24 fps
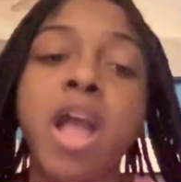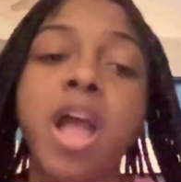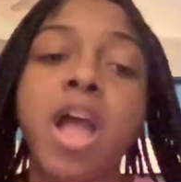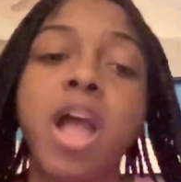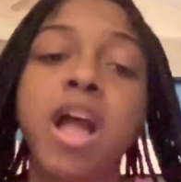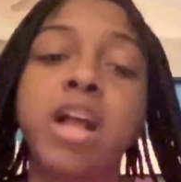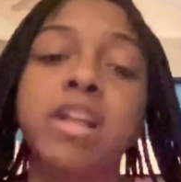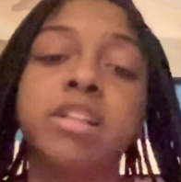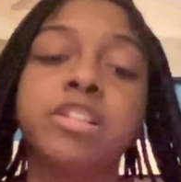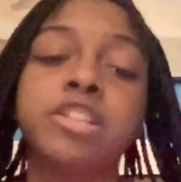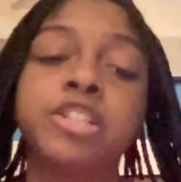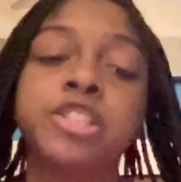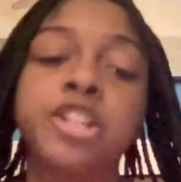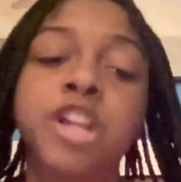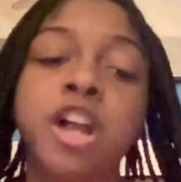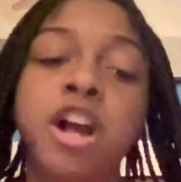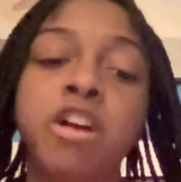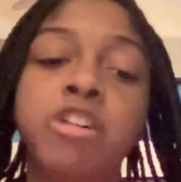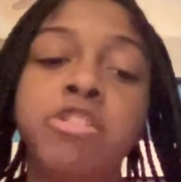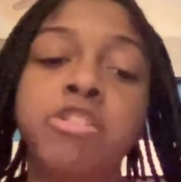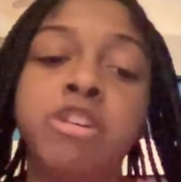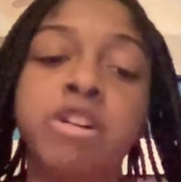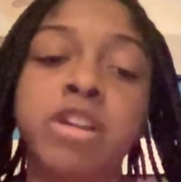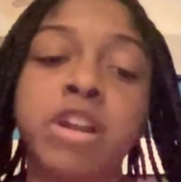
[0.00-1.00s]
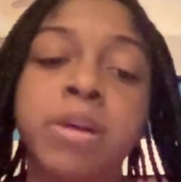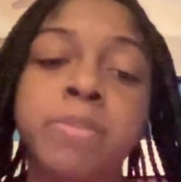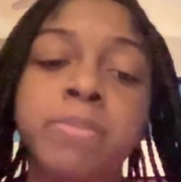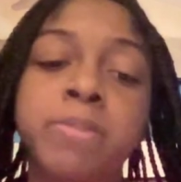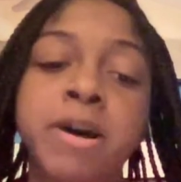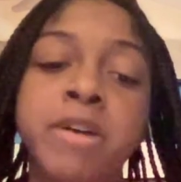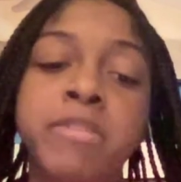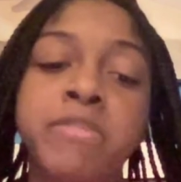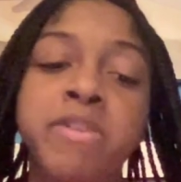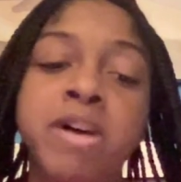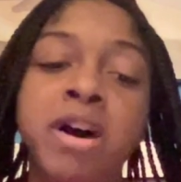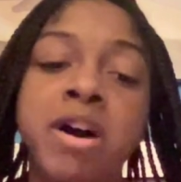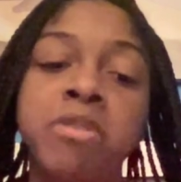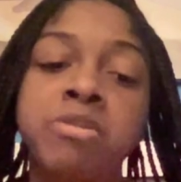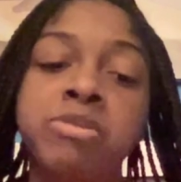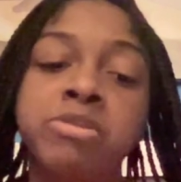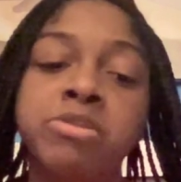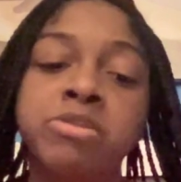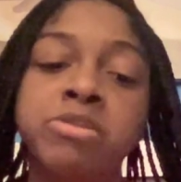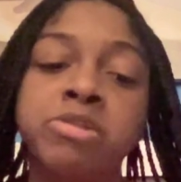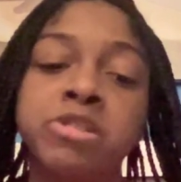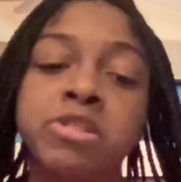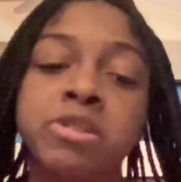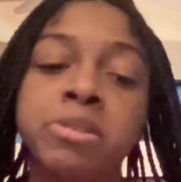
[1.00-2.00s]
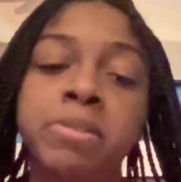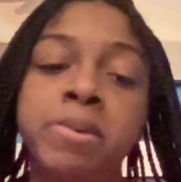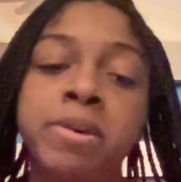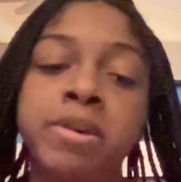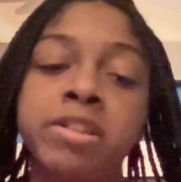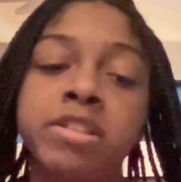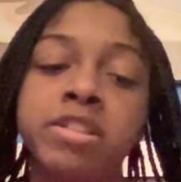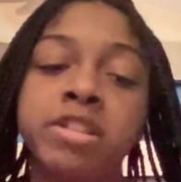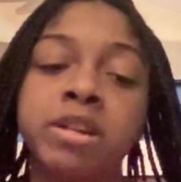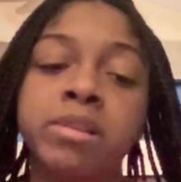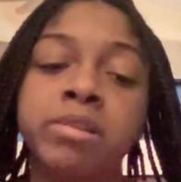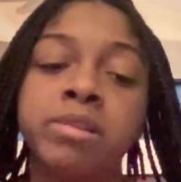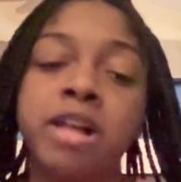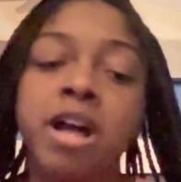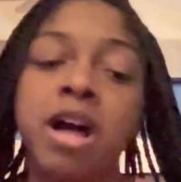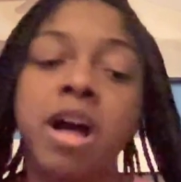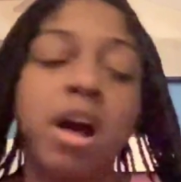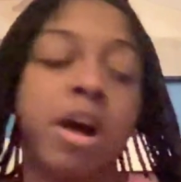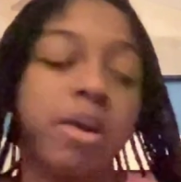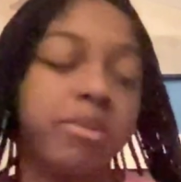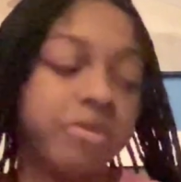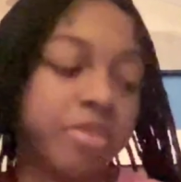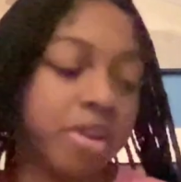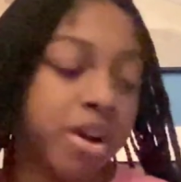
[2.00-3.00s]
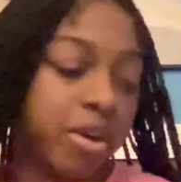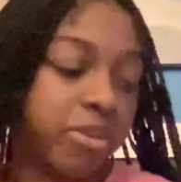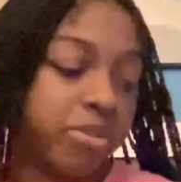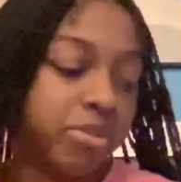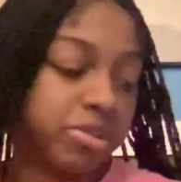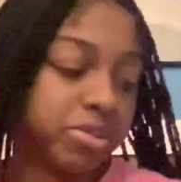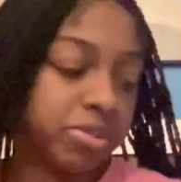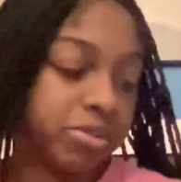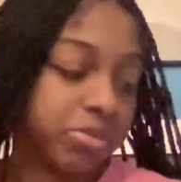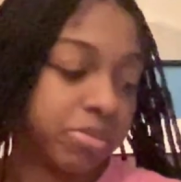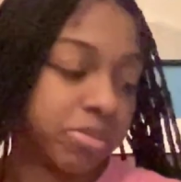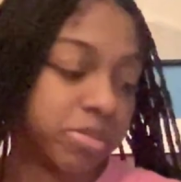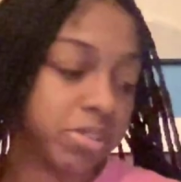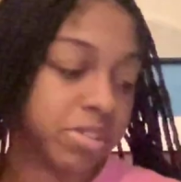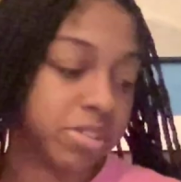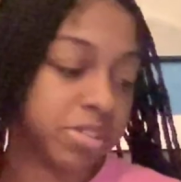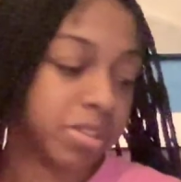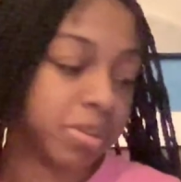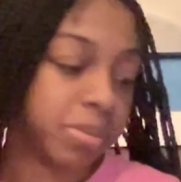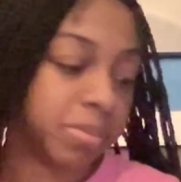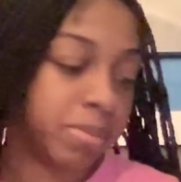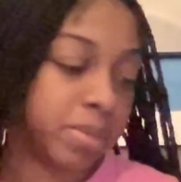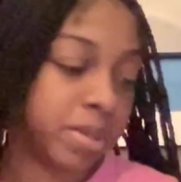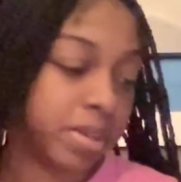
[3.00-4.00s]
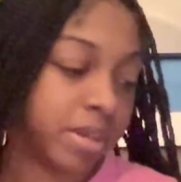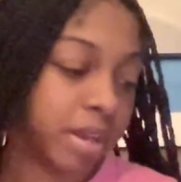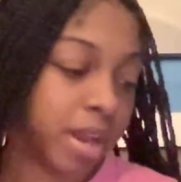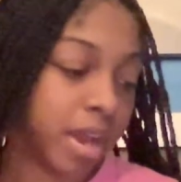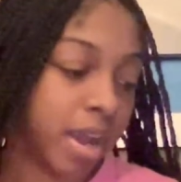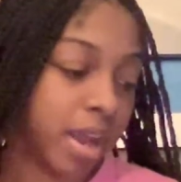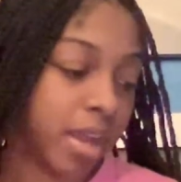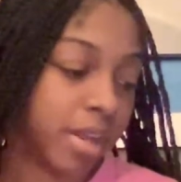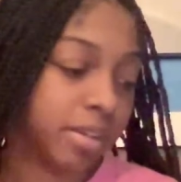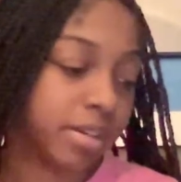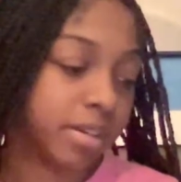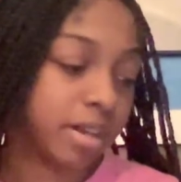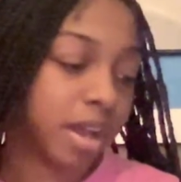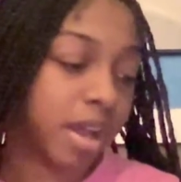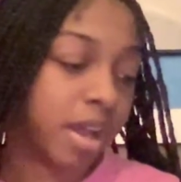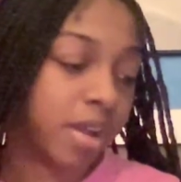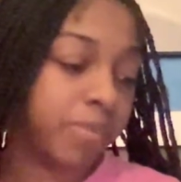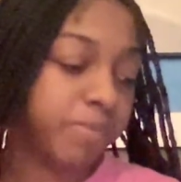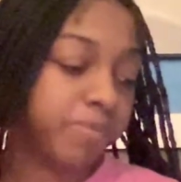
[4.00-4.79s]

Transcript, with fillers: As a child growing up, I've always wanted to be accepted. I've always wanted to be liked.